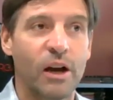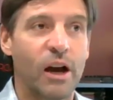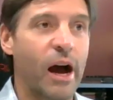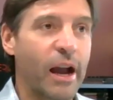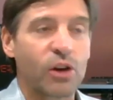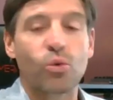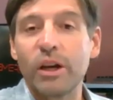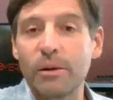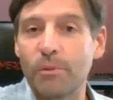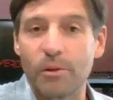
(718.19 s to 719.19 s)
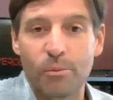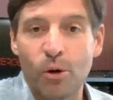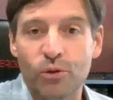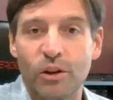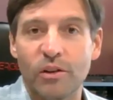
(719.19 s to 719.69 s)
I agreed
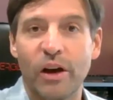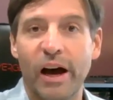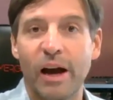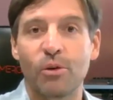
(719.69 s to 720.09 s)
most of the time